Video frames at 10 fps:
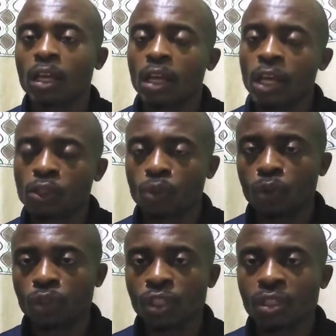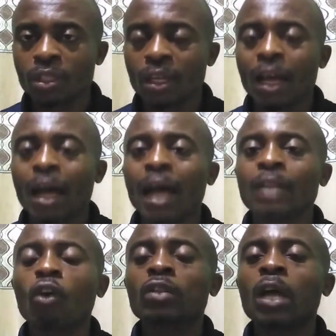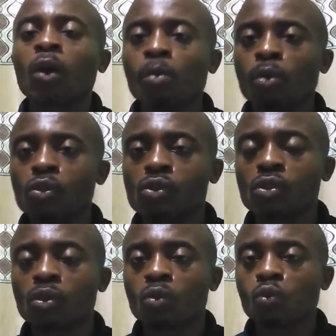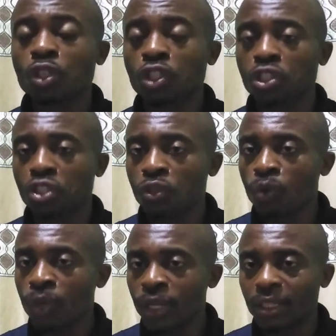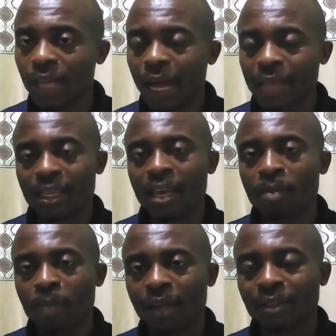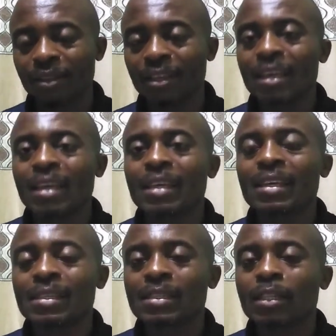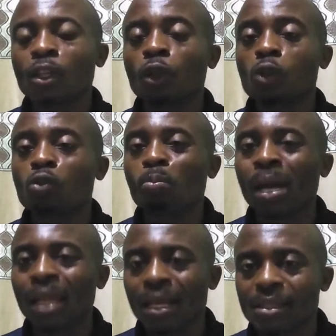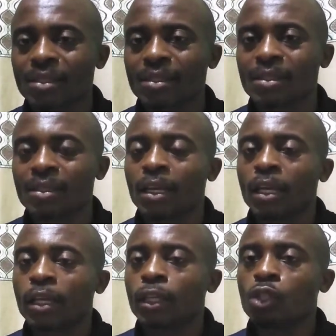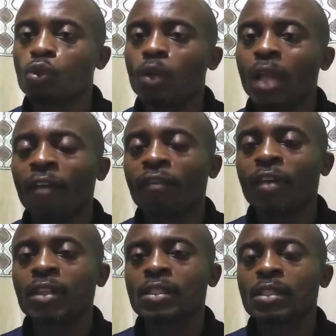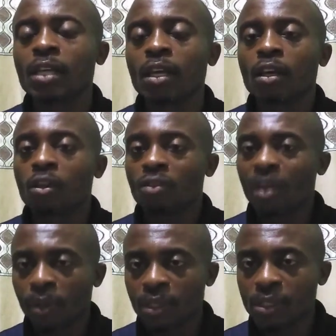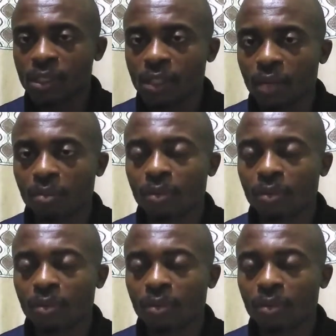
estrogen, and other hormones which you need as a man is not balanced, it will affect your body system